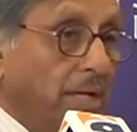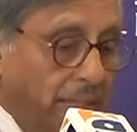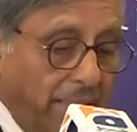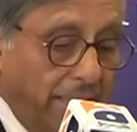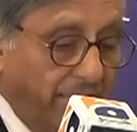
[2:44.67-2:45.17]

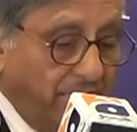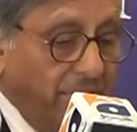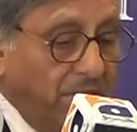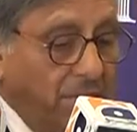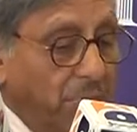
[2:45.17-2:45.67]
that there
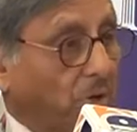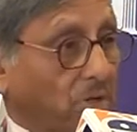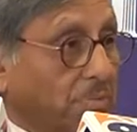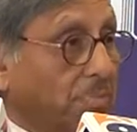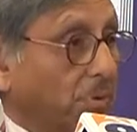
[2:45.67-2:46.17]
really
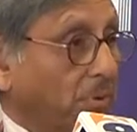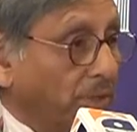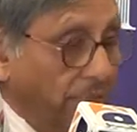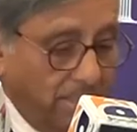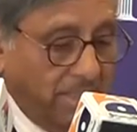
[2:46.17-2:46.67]
was
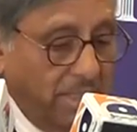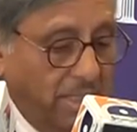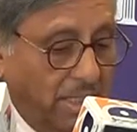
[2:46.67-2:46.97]
progress,